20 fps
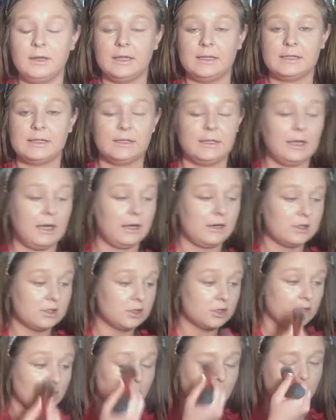that's that
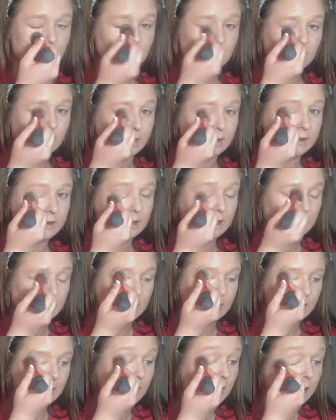concerned with
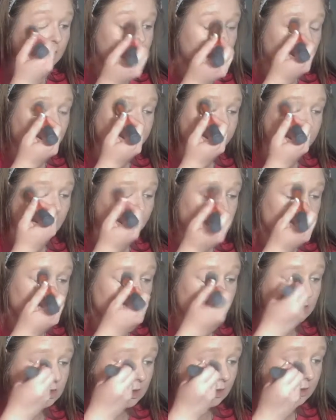getting a ton of
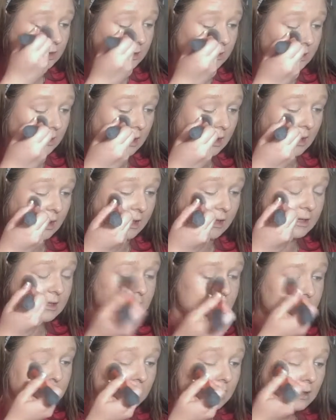coverage under your
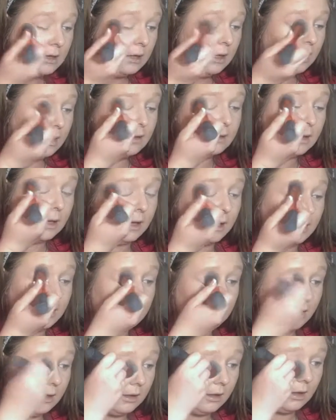eyes,
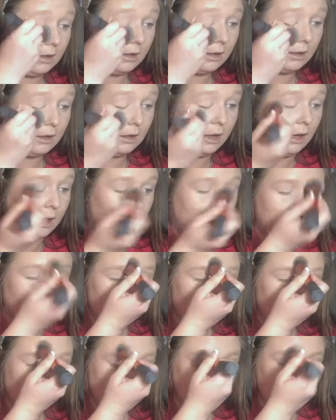then
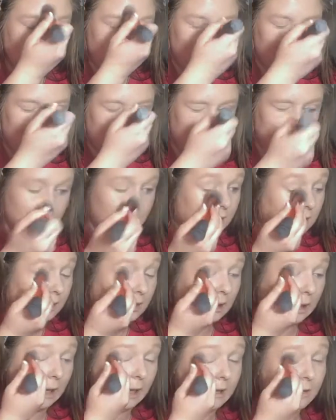
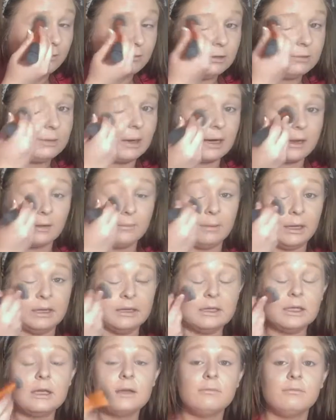I would
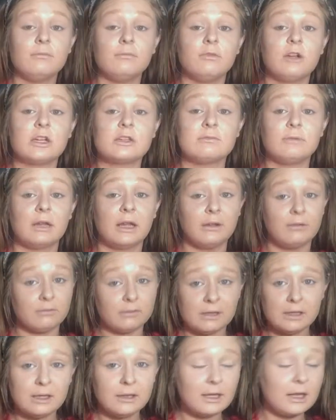recommend it, because what I
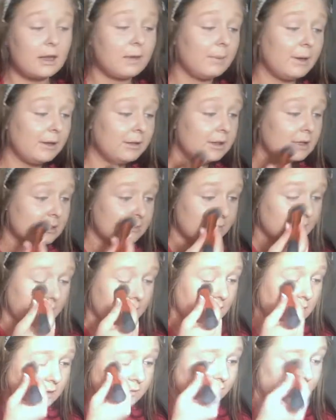really like about this
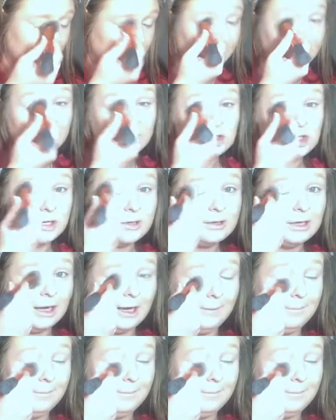foundation,